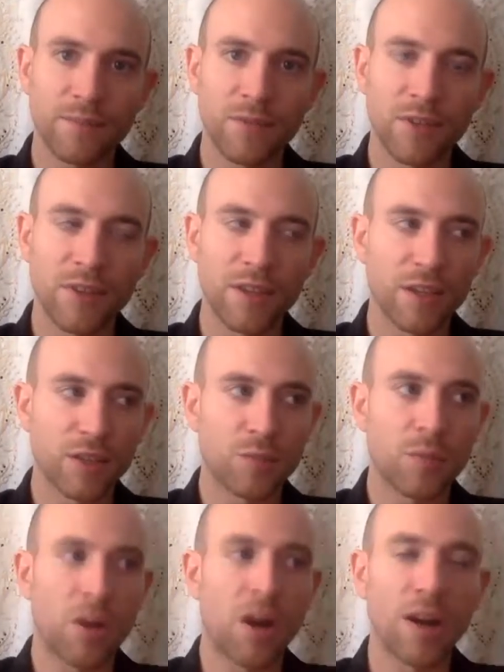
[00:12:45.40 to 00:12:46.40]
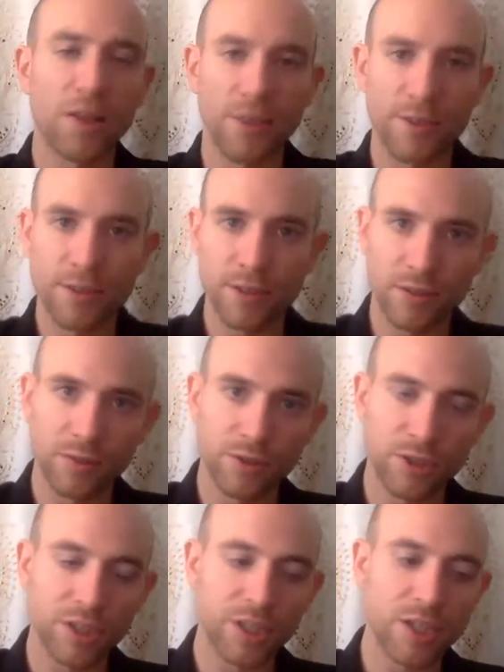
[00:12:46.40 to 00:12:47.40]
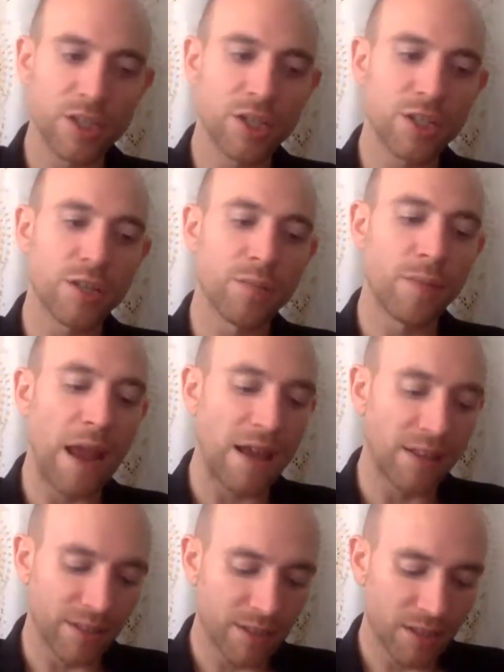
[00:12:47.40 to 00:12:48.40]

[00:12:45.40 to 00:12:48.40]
I think it's part of the solution. It's just the balance.